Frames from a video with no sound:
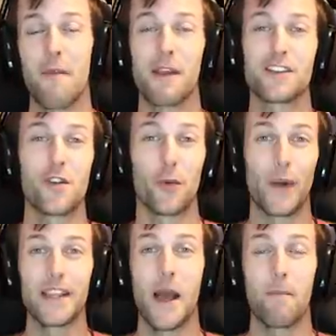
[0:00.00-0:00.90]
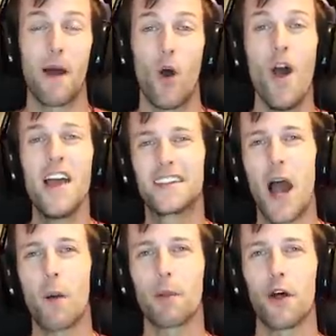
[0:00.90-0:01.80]
and make sure to ring that bell
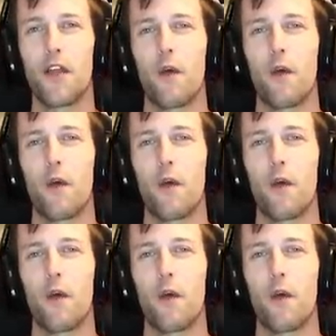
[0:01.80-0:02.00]
down below.